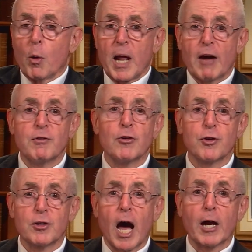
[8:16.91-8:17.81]
have this
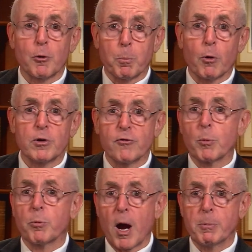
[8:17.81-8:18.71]
entire burden of a
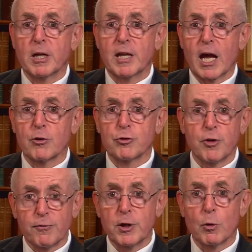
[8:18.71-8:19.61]
property tax
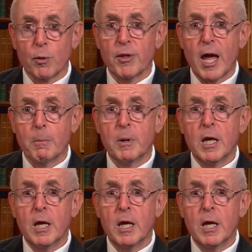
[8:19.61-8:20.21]
shifted on them